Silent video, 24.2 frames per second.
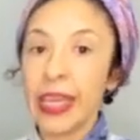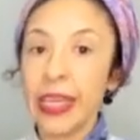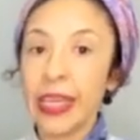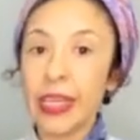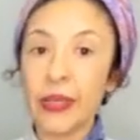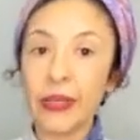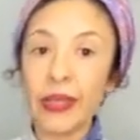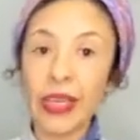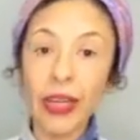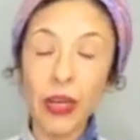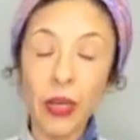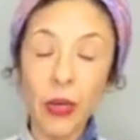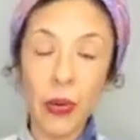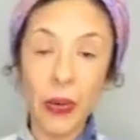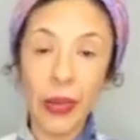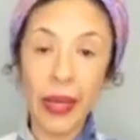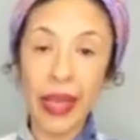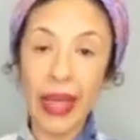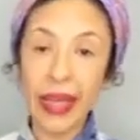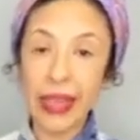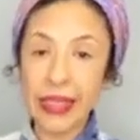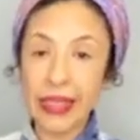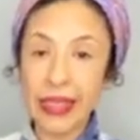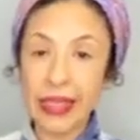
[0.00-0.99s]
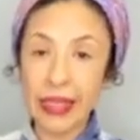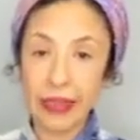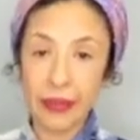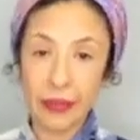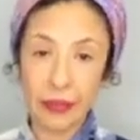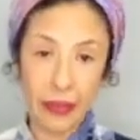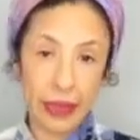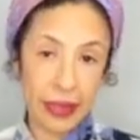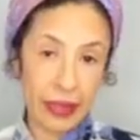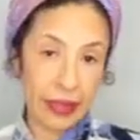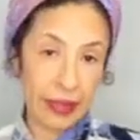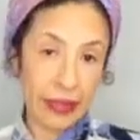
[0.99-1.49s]
You can create
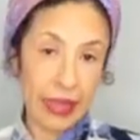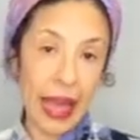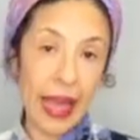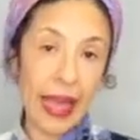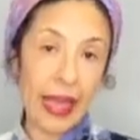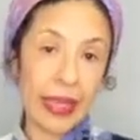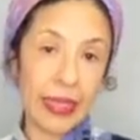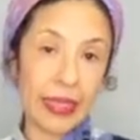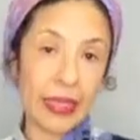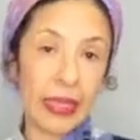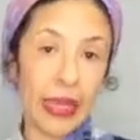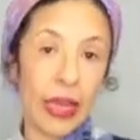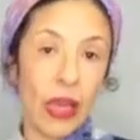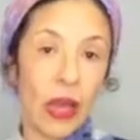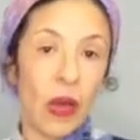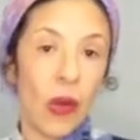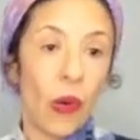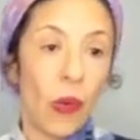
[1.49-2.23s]
a line